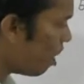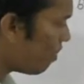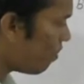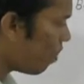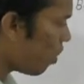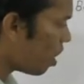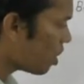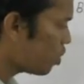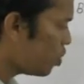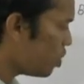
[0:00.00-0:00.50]

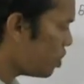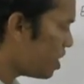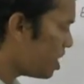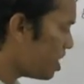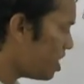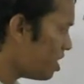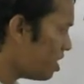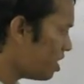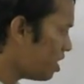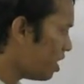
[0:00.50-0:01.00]
of
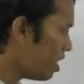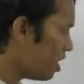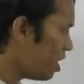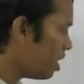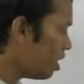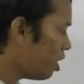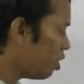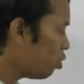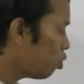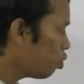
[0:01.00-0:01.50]
oxygen,
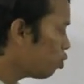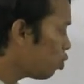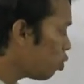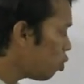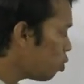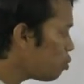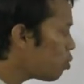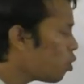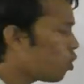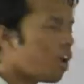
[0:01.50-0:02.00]
2
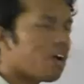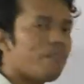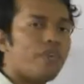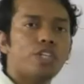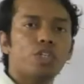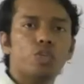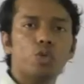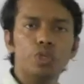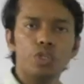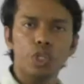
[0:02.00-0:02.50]
mole of
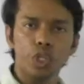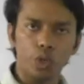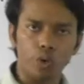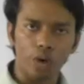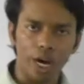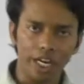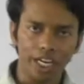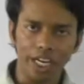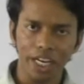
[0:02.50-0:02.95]
H2 is required.